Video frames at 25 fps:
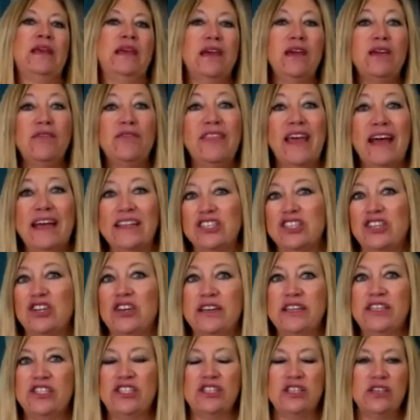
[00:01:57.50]
that's your
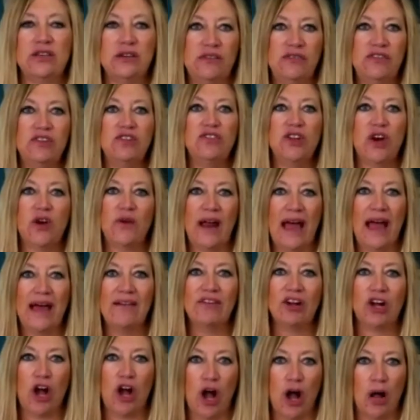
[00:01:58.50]
issue, if you don't have a
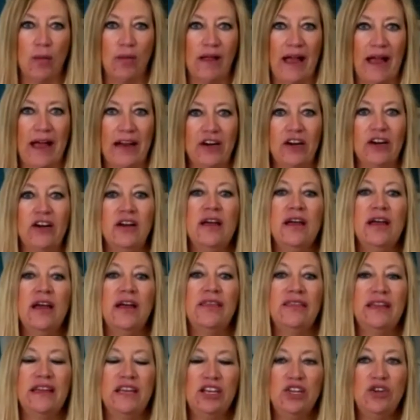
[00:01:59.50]
gallbladder,
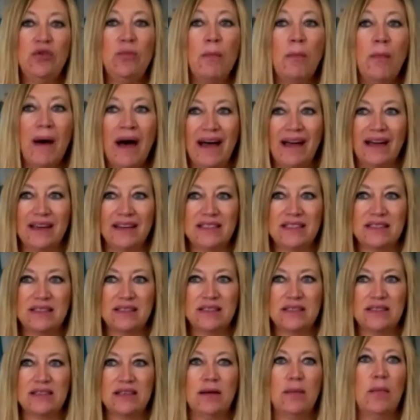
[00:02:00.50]
then you
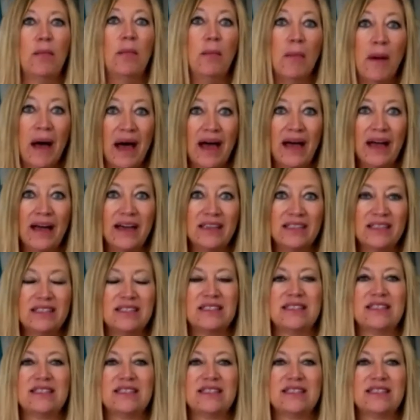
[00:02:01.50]
must